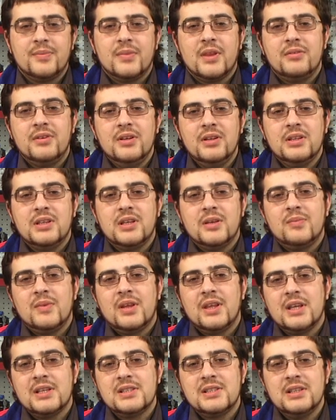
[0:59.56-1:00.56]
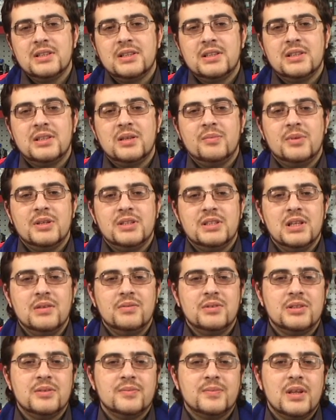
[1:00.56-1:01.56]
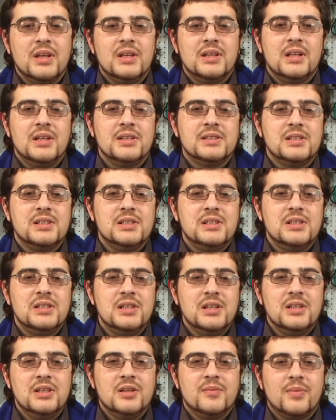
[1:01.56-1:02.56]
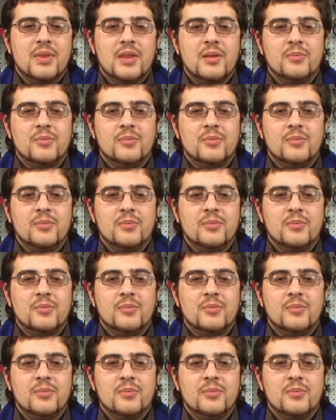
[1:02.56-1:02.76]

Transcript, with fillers: The model substitutes slot-to-slot DB9 plugs and